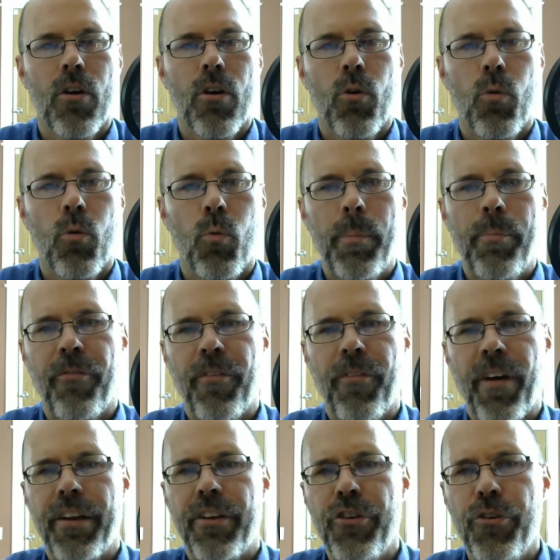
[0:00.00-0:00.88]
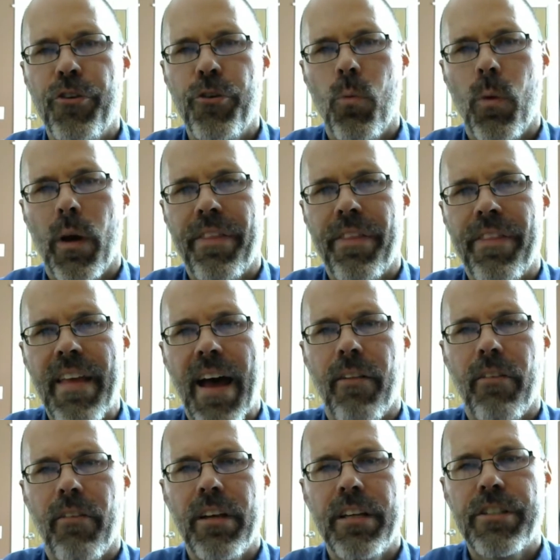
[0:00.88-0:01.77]
We provide you with
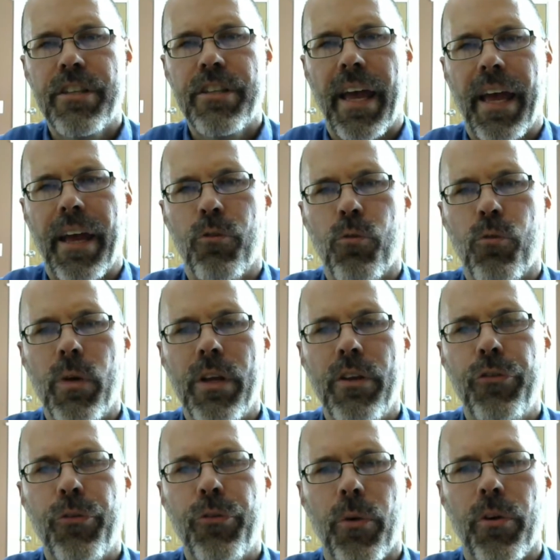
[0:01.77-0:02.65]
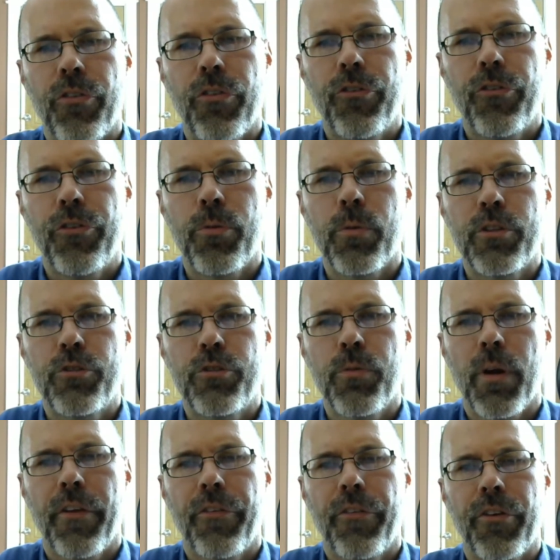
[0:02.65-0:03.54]
knowledge and resources to
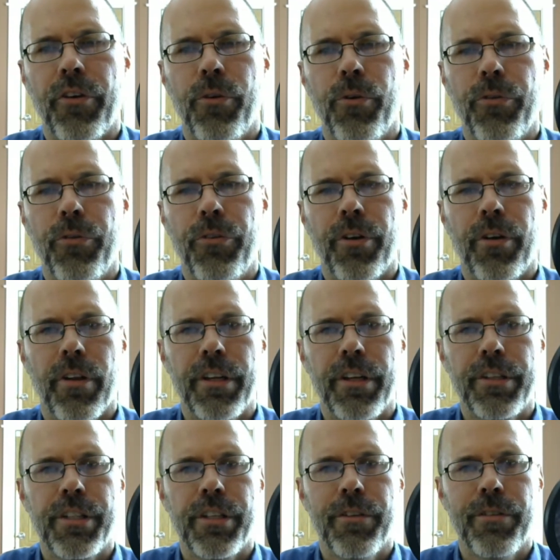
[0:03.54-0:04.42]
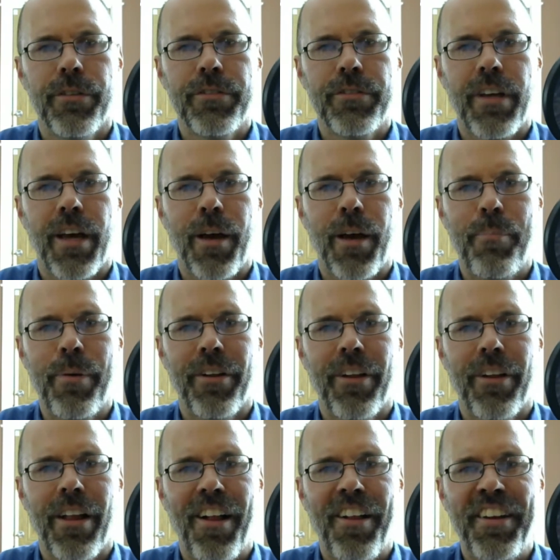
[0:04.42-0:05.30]
address acoustical issues. I'm
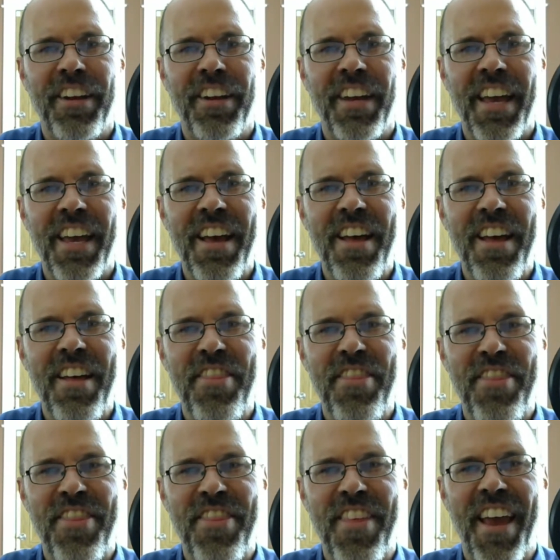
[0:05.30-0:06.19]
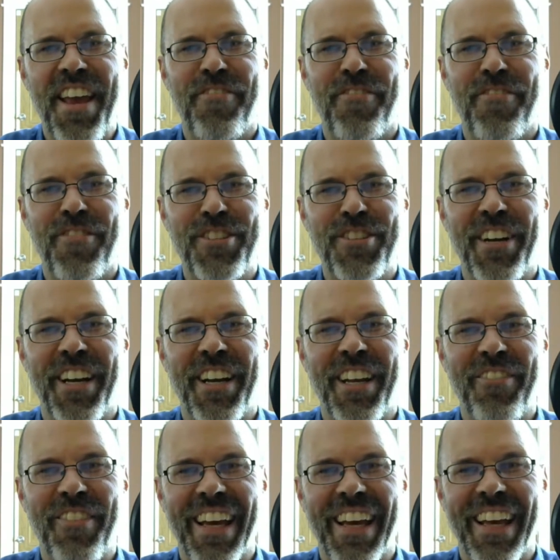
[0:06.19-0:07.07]
Bill Holliday. Thank you for
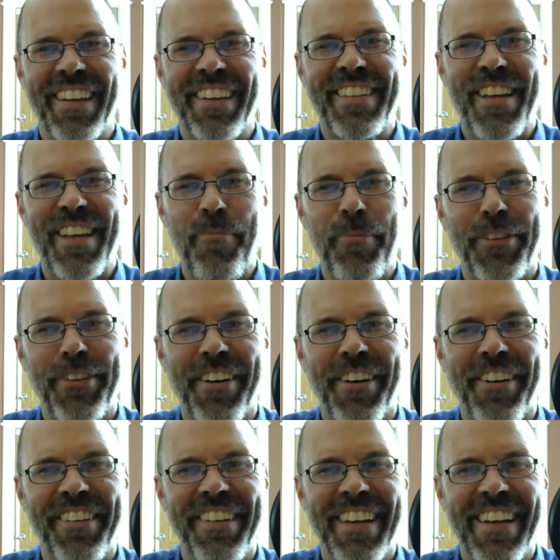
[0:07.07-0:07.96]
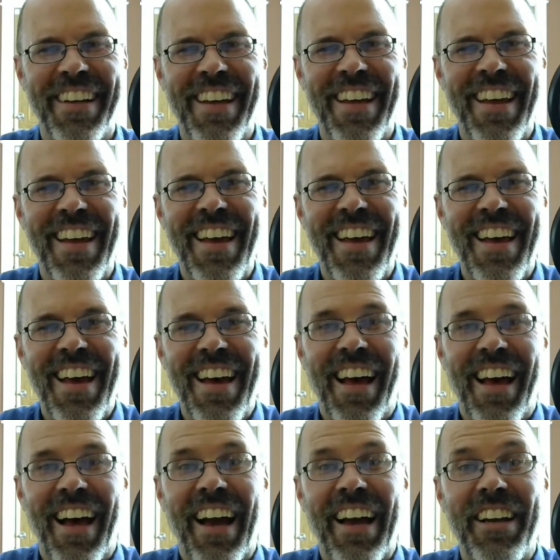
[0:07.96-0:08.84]
joining me on this episode.
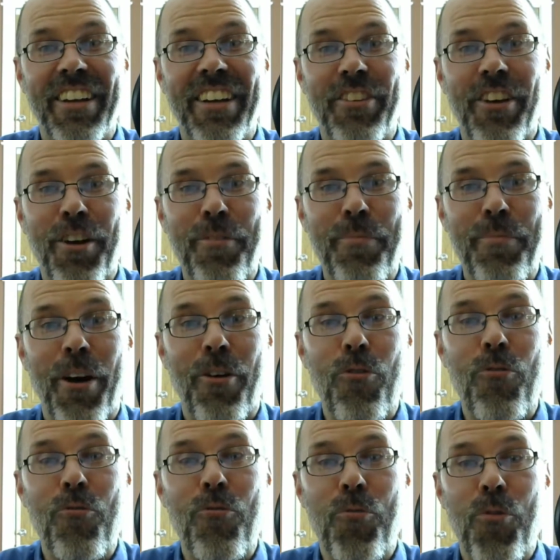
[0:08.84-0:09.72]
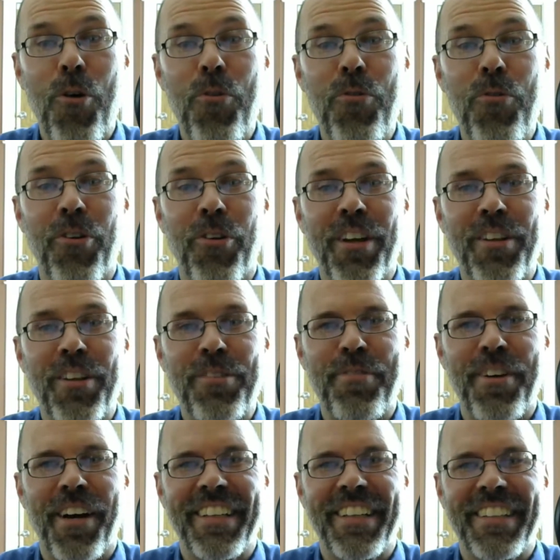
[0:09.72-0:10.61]
I'm going to talk about road noise
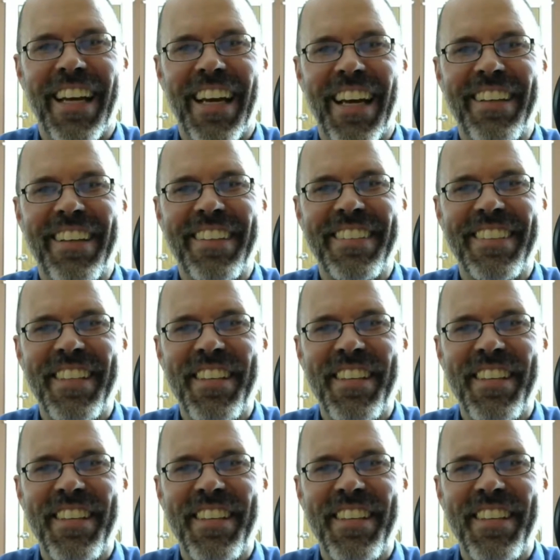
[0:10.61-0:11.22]
projects.